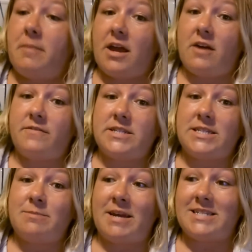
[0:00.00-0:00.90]
my
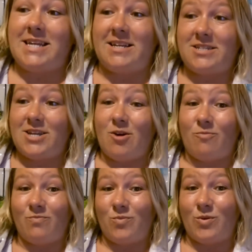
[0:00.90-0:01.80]
office is messy,
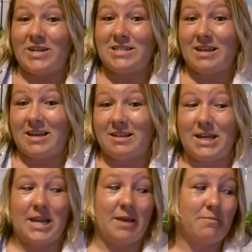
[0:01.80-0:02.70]
so we'll wait till I
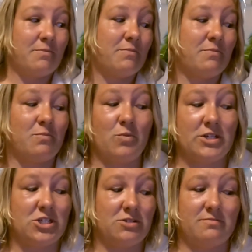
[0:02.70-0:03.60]
clean it,
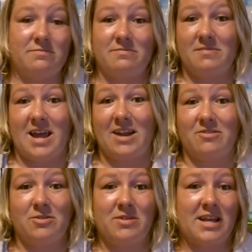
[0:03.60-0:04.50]
which I
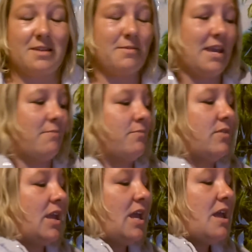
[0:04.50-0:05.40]
don't know when that could be.
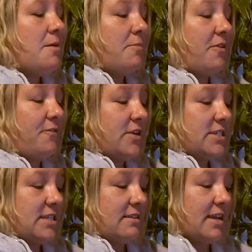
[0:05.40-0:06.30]
But the
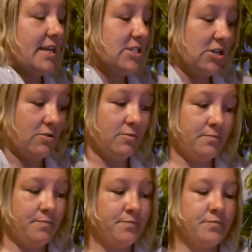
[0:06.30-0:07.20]
first thing that I
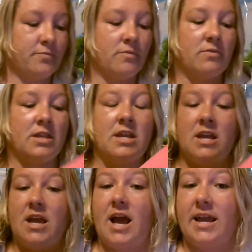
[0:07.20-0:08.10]
do,
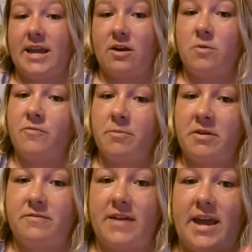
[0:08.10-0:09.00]
I get home from
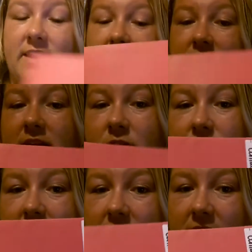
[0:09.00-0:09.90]
an event and they go
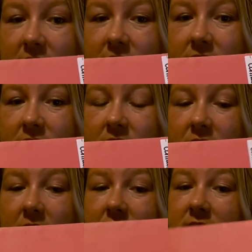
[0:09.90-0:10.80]
right in here.
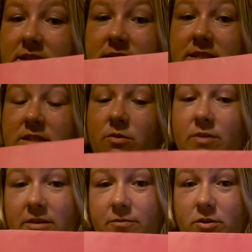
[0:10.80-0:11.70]
This is a
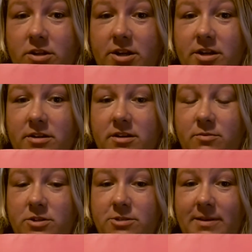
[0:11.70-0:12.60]
red folder,
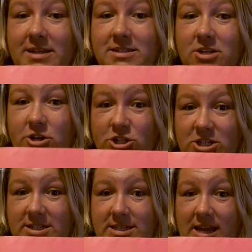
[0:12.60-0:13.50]
which means
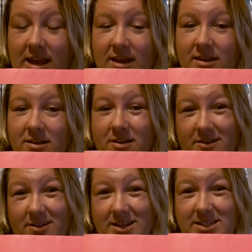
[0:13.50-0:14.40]
urgency,
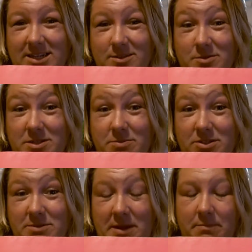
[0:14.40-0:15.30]
or at least that's what it's
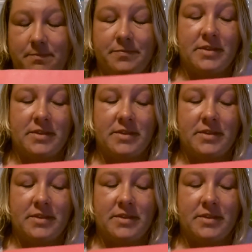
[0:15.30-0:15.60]
supposed to mean.